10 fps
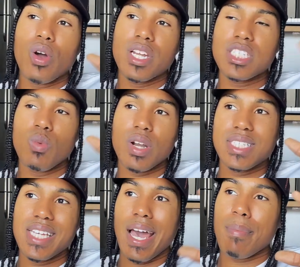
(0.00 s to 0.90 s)
But a lot of
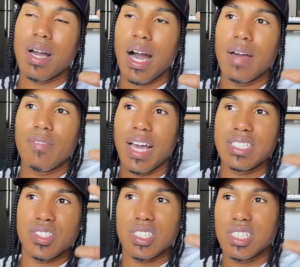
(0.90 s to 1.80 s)
people go to Disney World and they see
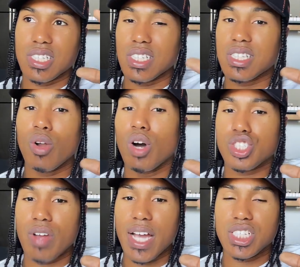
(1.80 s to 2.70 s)
Epcot as
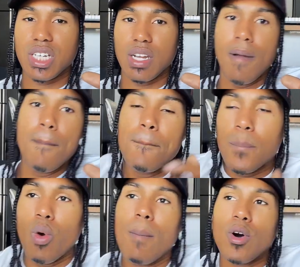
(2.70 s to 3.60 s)
just this little
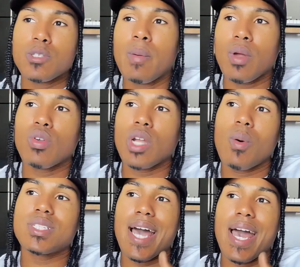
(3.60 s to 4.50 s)
attraction. But
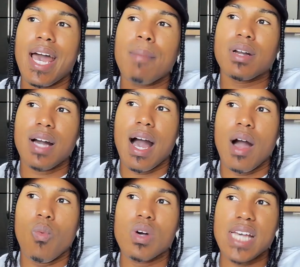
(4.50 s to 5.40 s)
what most people don't know is
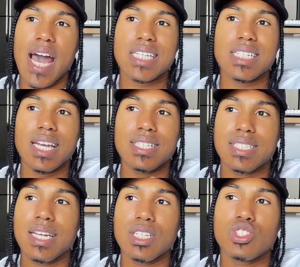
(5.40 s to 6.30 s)
that Epcot
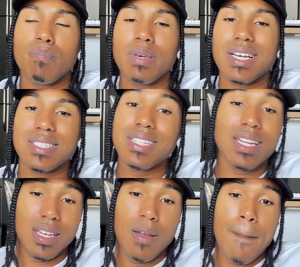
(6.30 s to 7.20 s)
was actually
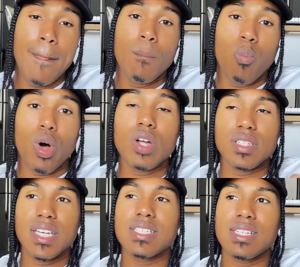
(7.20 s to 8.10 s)
intended to be a
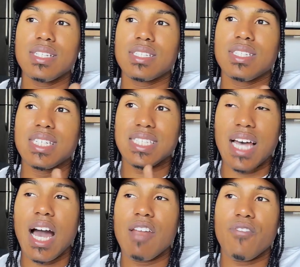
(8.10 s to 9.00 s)
city. Walt
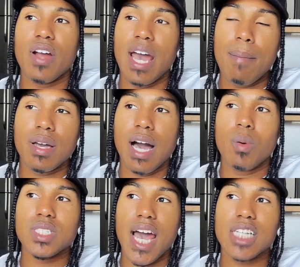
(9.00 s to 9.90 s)
Disney's
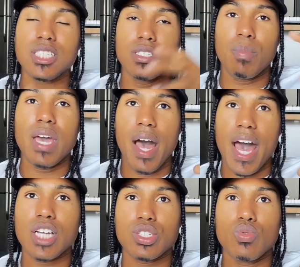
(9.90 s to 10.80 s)
design for Epcot
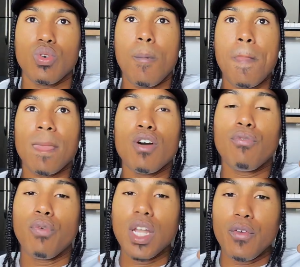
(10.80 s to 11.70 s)
was actually to be an
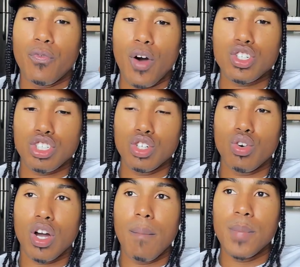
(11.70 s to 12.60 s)
actual
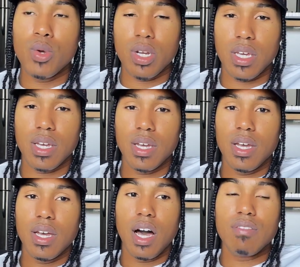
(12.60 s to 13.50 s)
fully functional
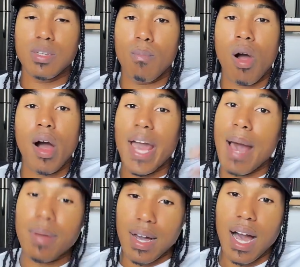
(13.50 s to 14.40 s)
community
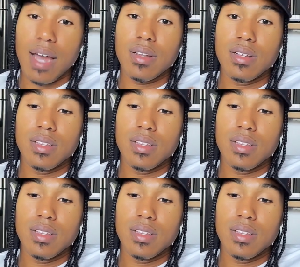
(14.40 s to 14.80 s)
of tomorrow.